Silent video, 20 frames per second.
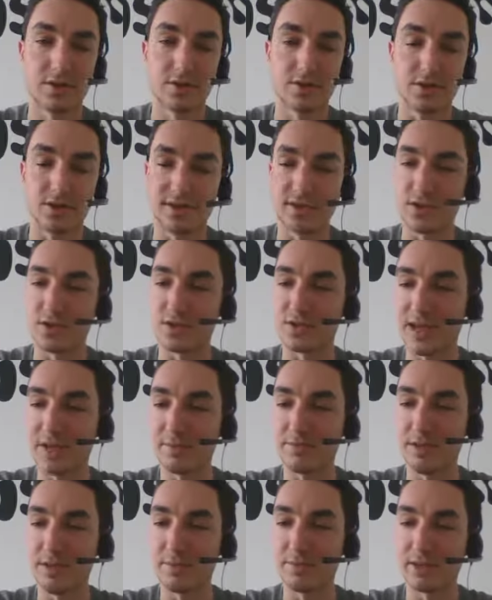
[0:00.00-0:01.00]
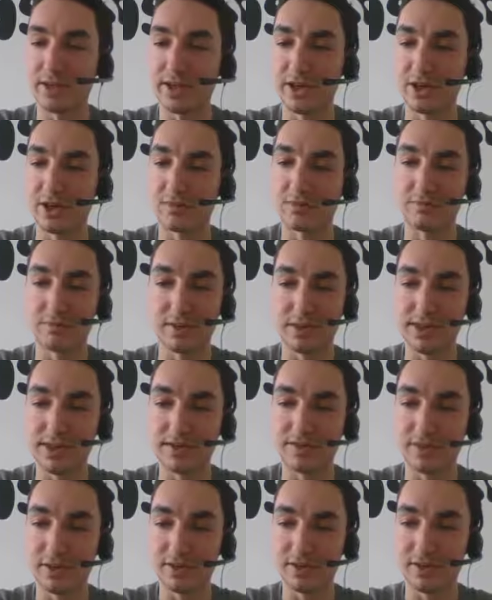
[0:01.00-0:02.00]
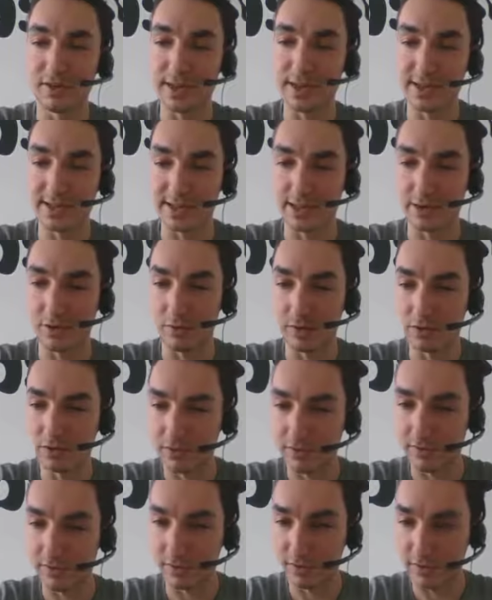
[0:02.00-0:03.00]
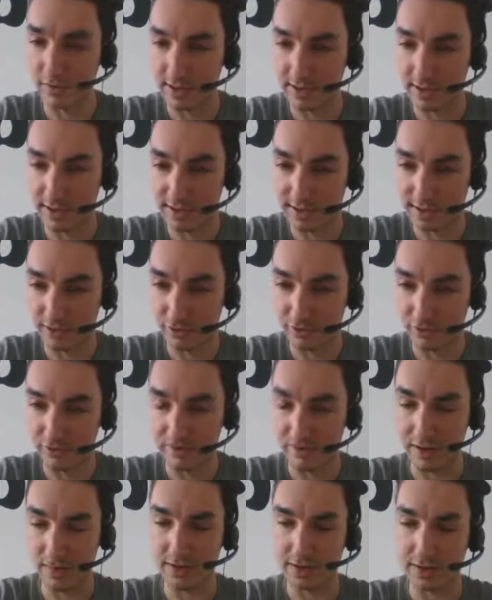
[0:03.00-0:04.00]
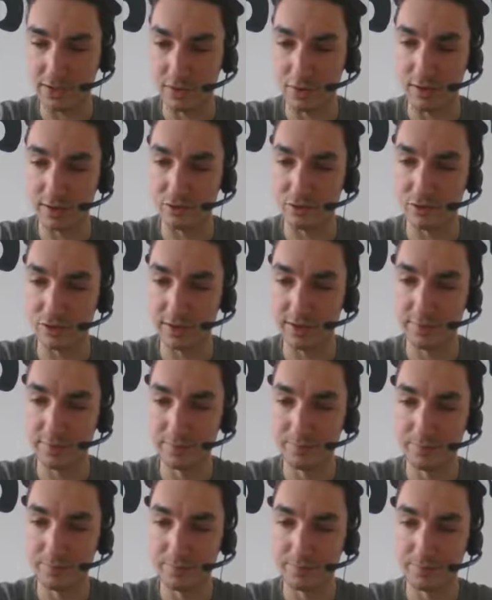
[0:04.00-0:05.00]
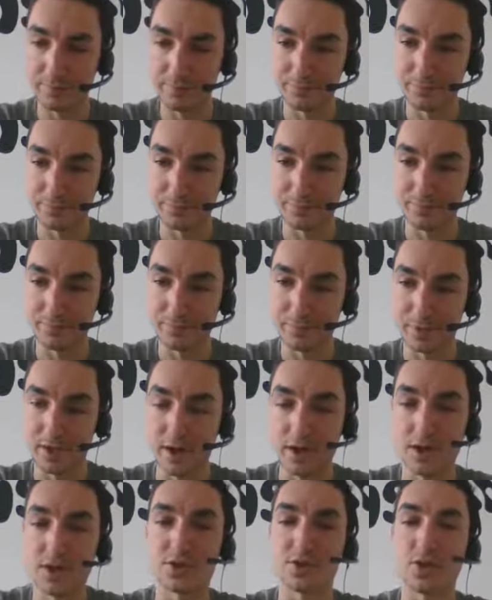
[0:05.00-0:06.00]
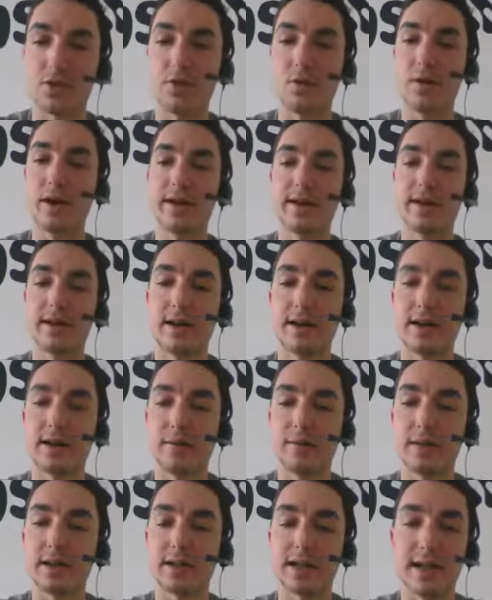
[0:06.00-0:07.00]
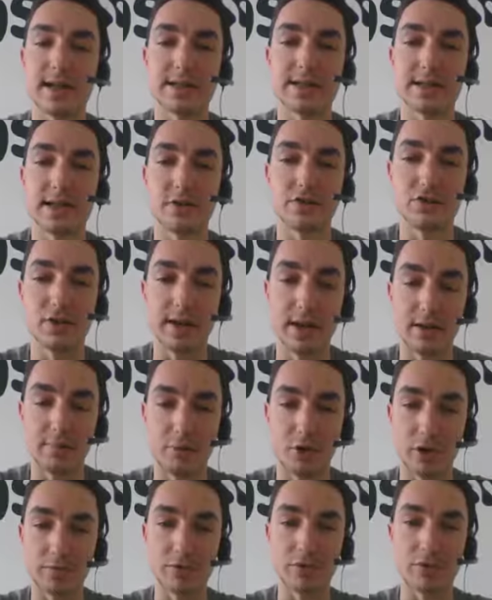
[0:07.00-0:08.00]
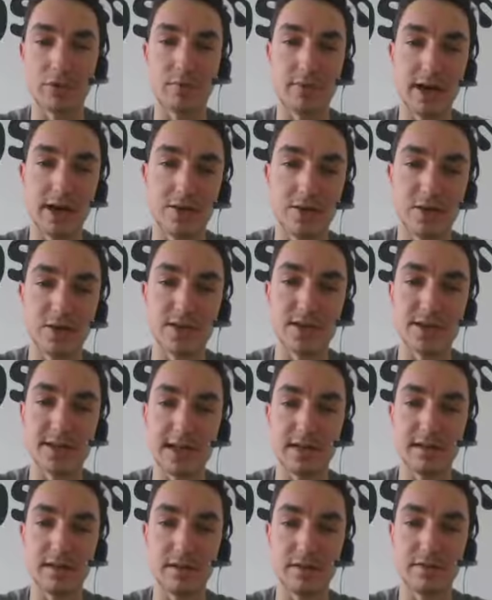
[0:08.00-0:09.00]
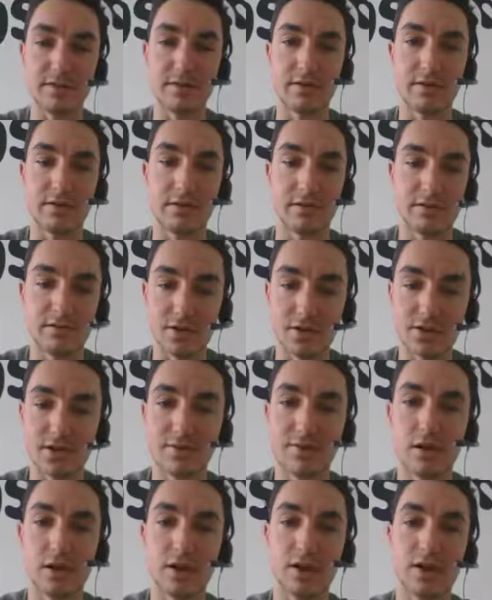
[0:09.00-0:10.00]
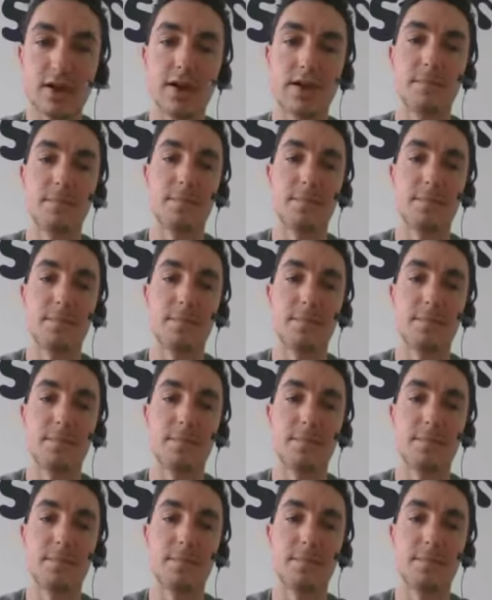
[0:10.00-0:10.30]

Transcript: So I see there's 9 people here. Please feel free to ask any questions. Okay, let's see. Shivam asked a question. So the way clients actually get appointment reminders is that, first of all,